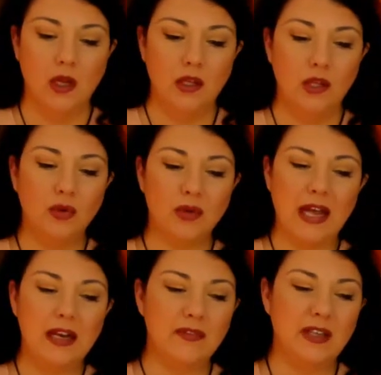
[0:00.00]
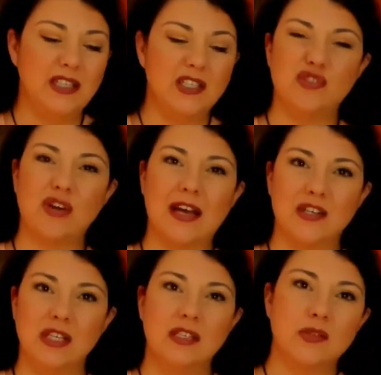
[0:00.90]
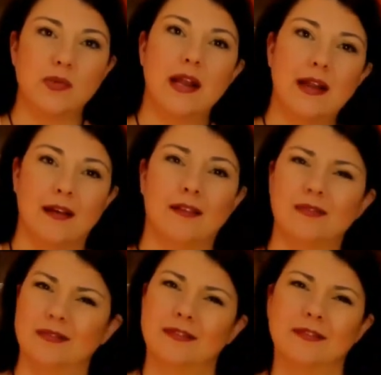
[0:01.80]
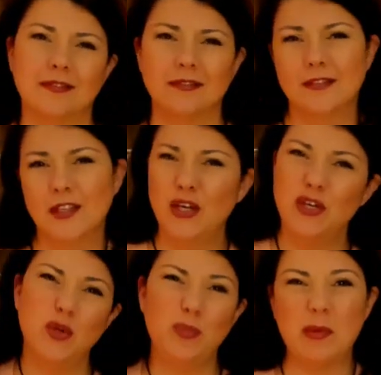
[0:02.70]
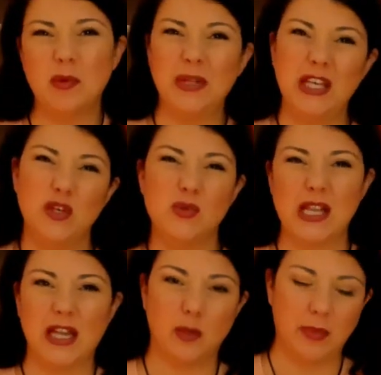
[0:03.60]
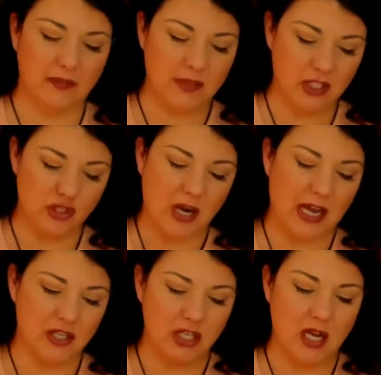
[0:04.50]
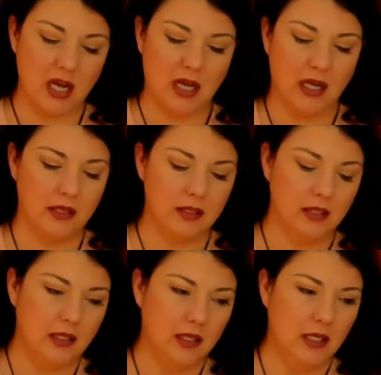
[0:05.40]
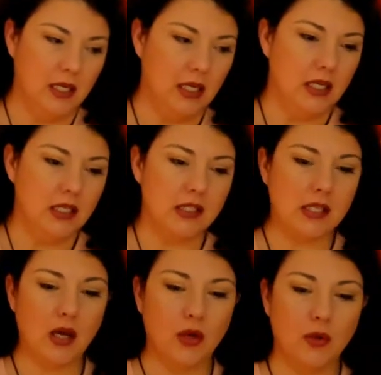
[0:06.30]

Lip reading: you kind of need distractions right now. You could probably use a little bit of a distraction, huh? So,